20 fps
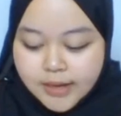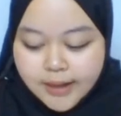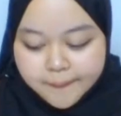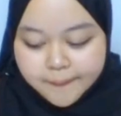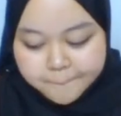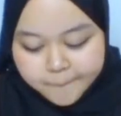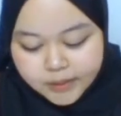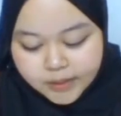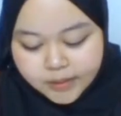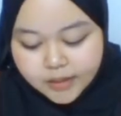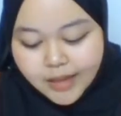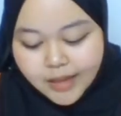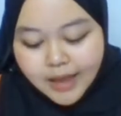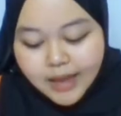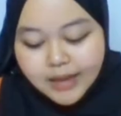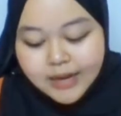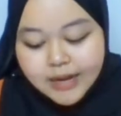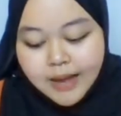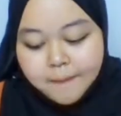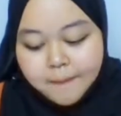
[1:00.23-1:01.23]
number,
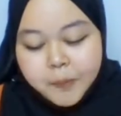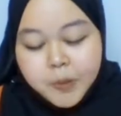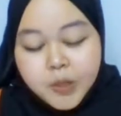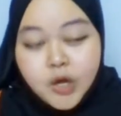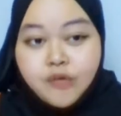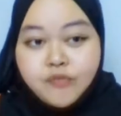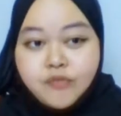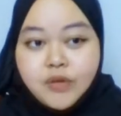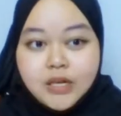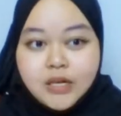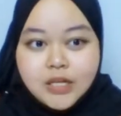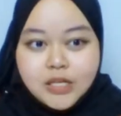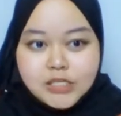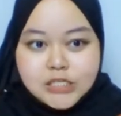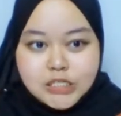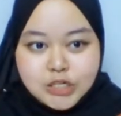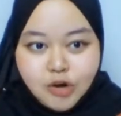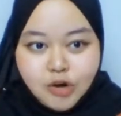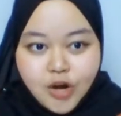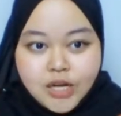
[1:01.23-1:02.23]
and number of
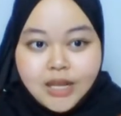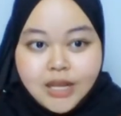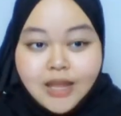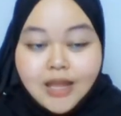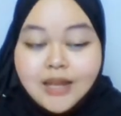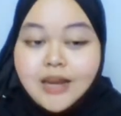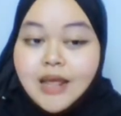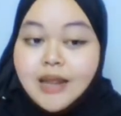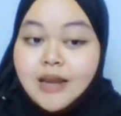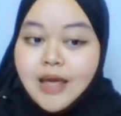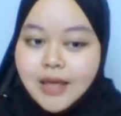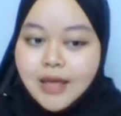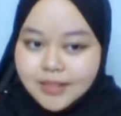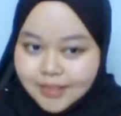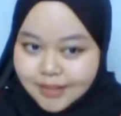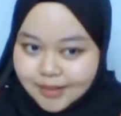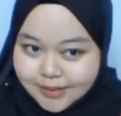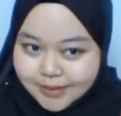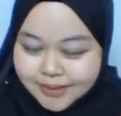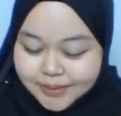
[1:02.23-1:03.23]
electrons in an
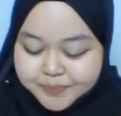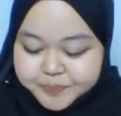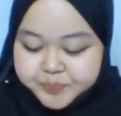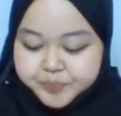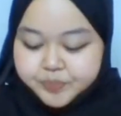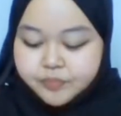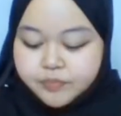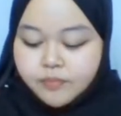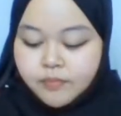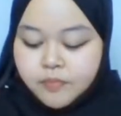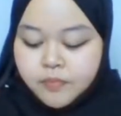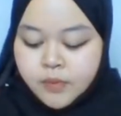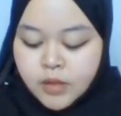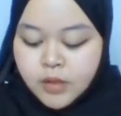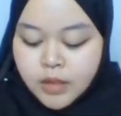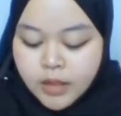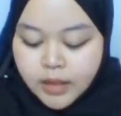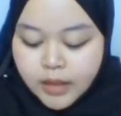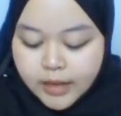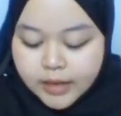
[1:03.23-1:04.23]
atom.
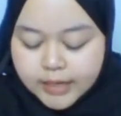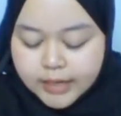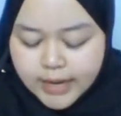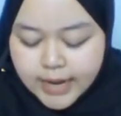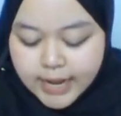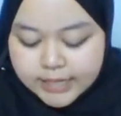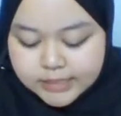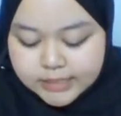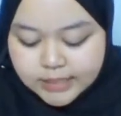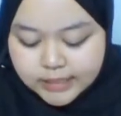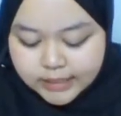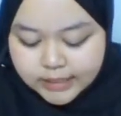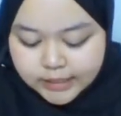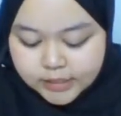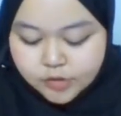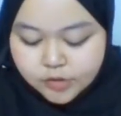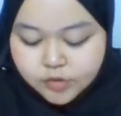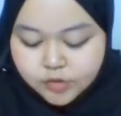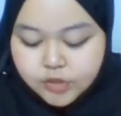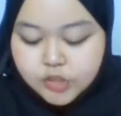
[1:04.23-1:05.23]
And then lastly,
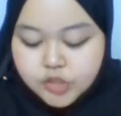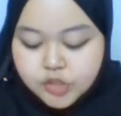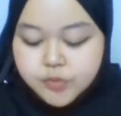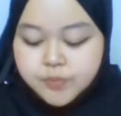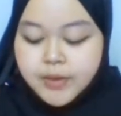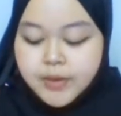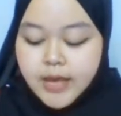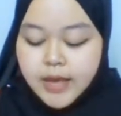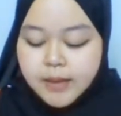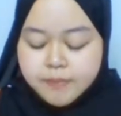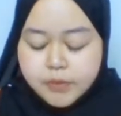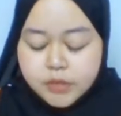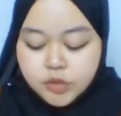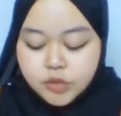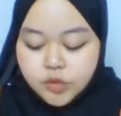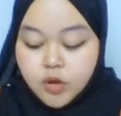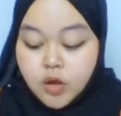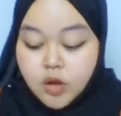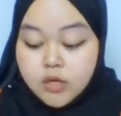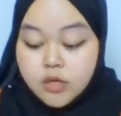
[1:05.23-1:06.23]
students should be able to
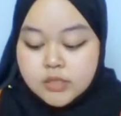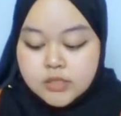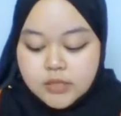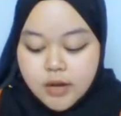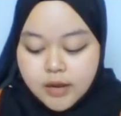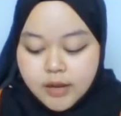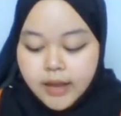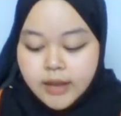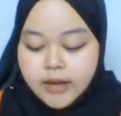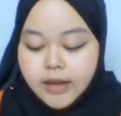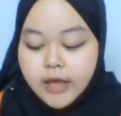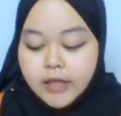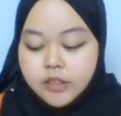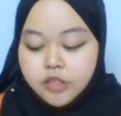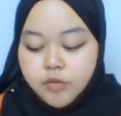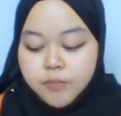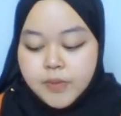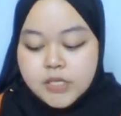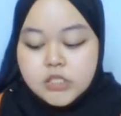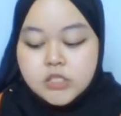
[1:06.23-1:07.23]
construct an
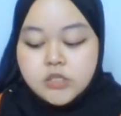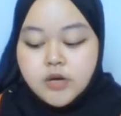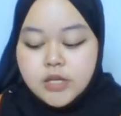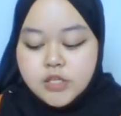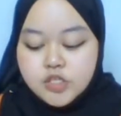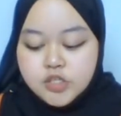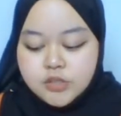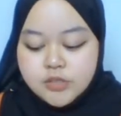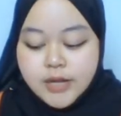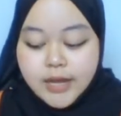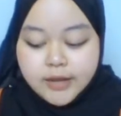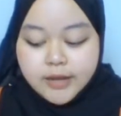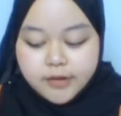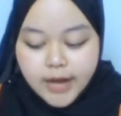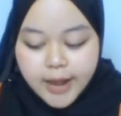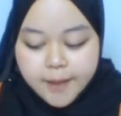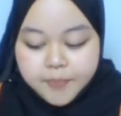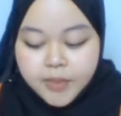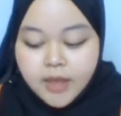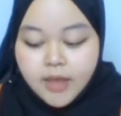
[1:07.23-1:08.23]
atomic structure
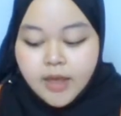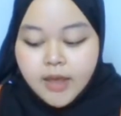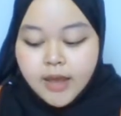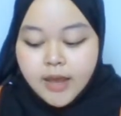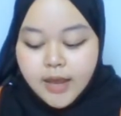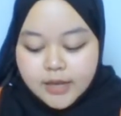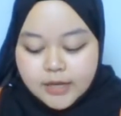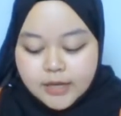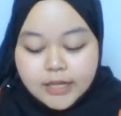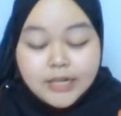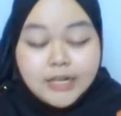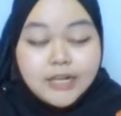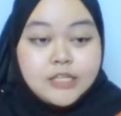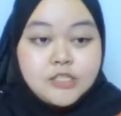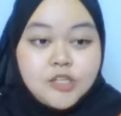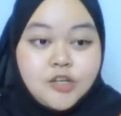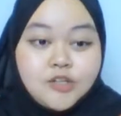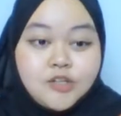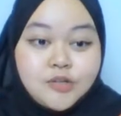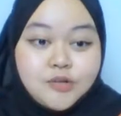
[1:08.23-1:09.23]
diagram and
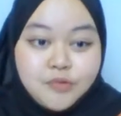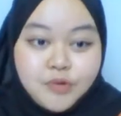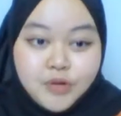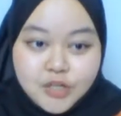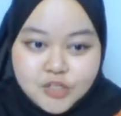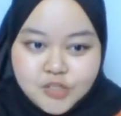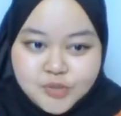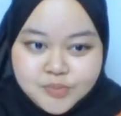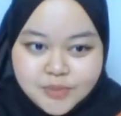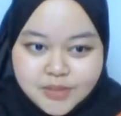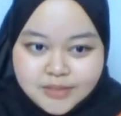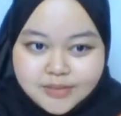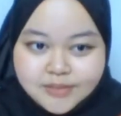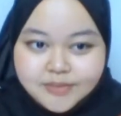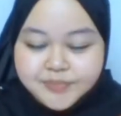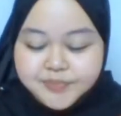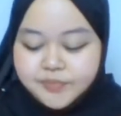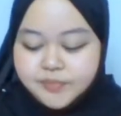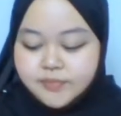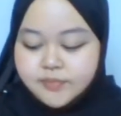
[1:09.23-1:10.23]
electron arrangement.
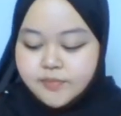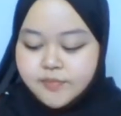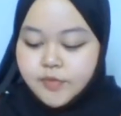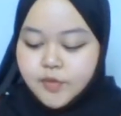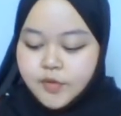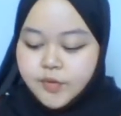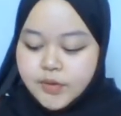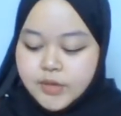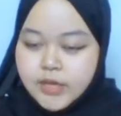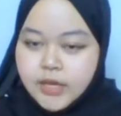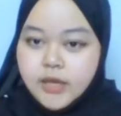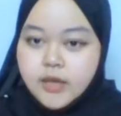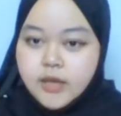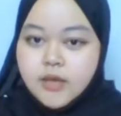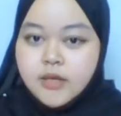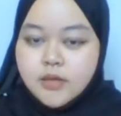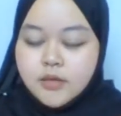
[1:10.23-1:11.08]
Okay.